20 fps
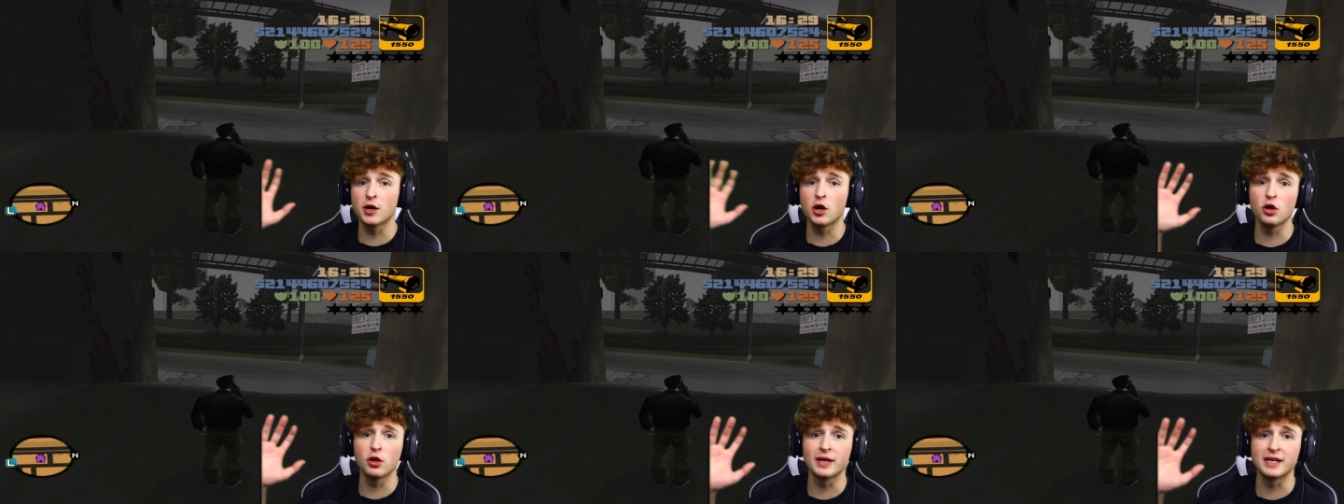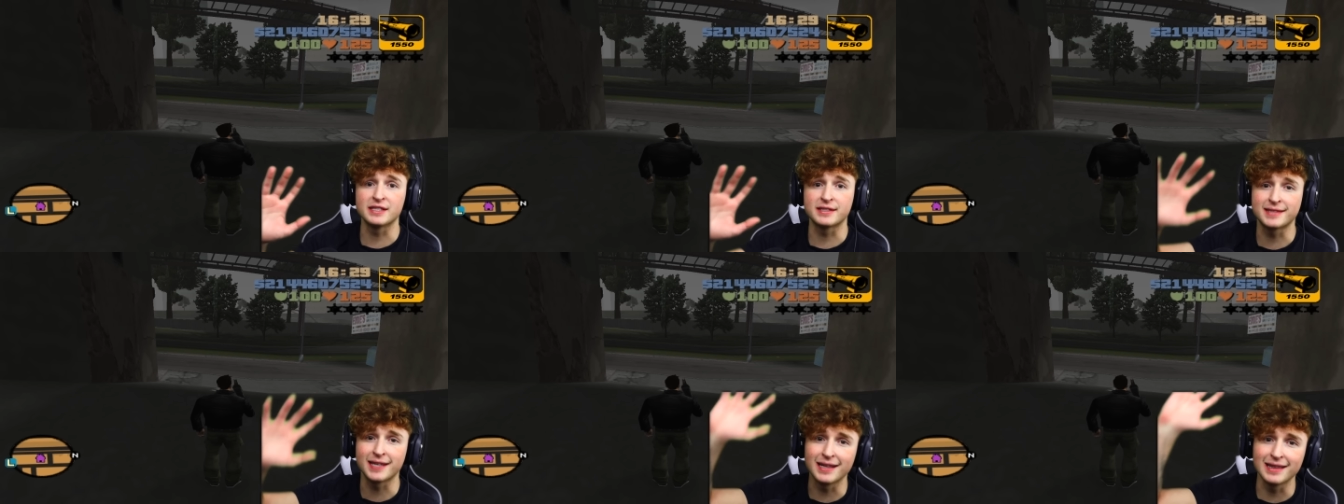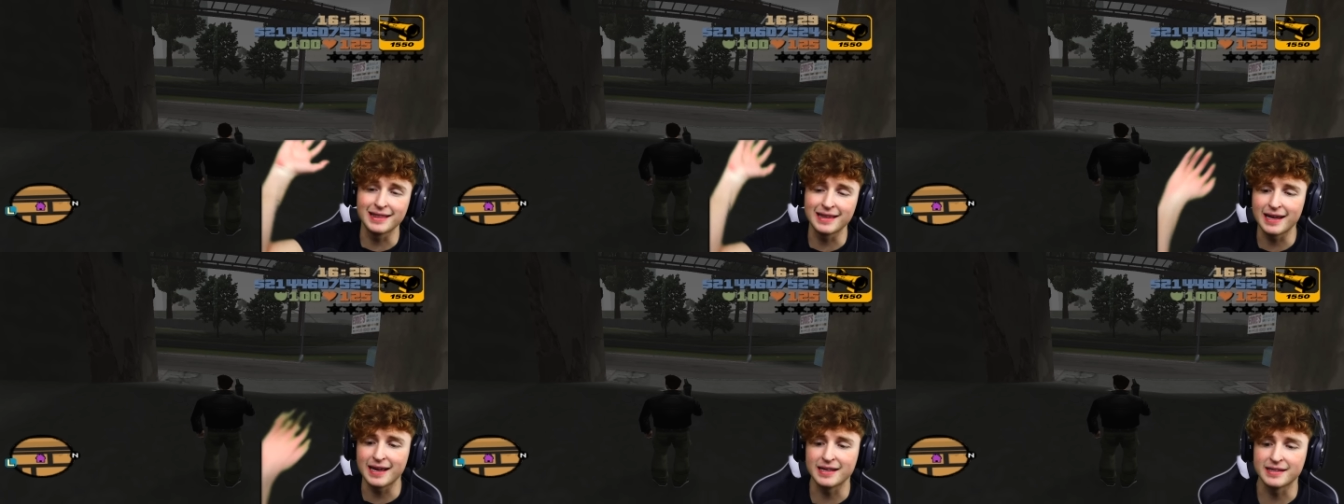goal is
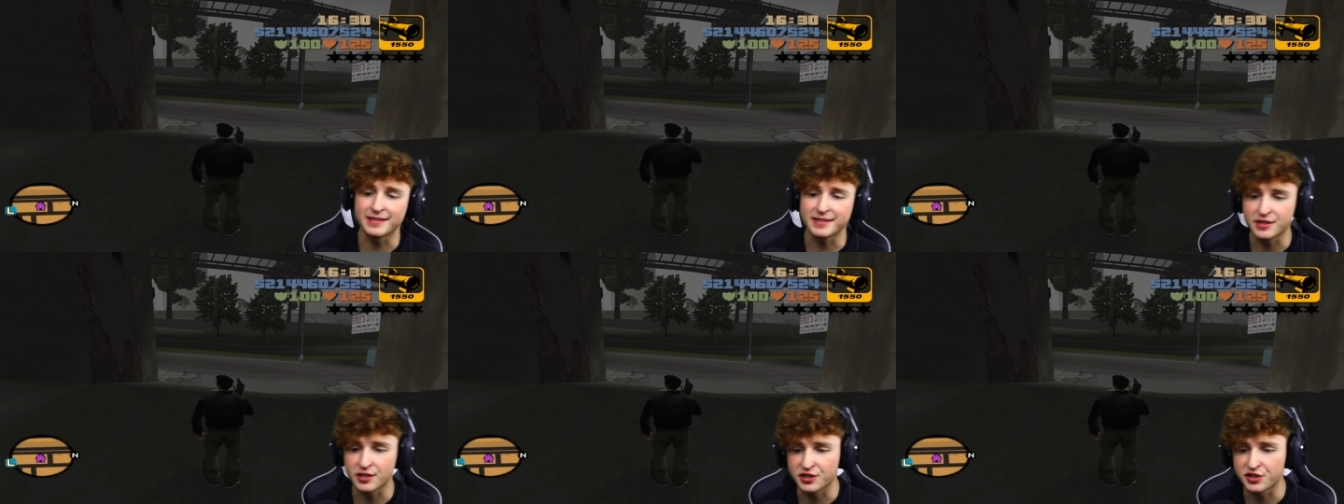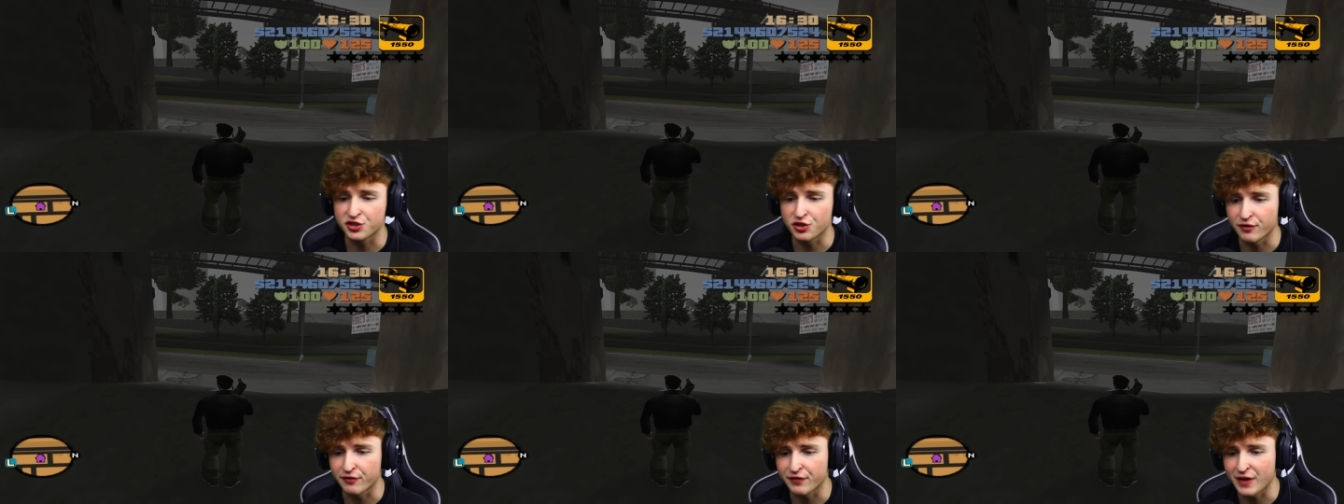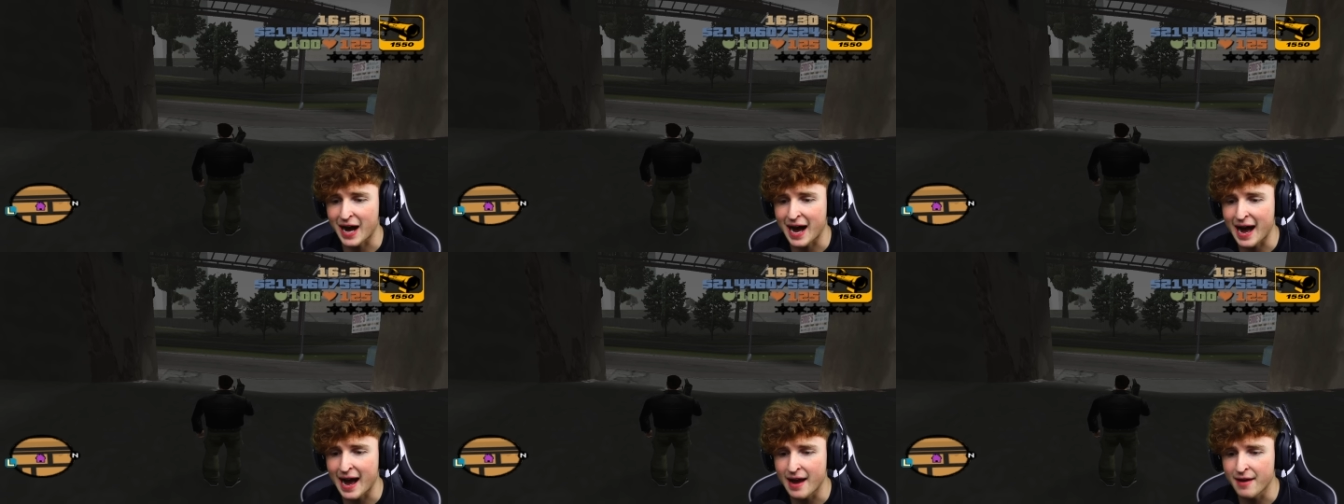to is to
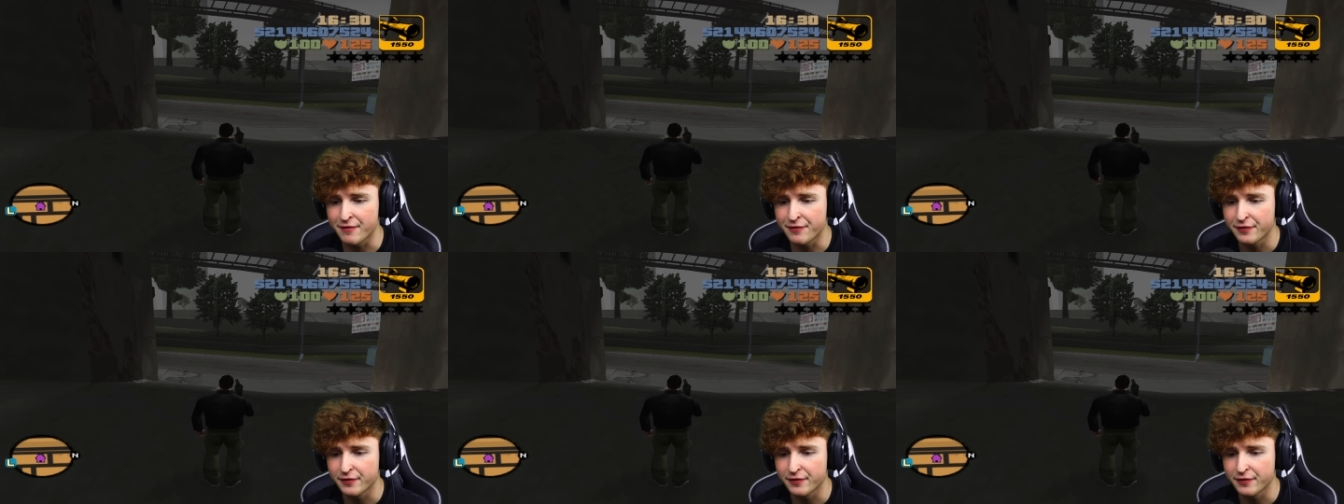survive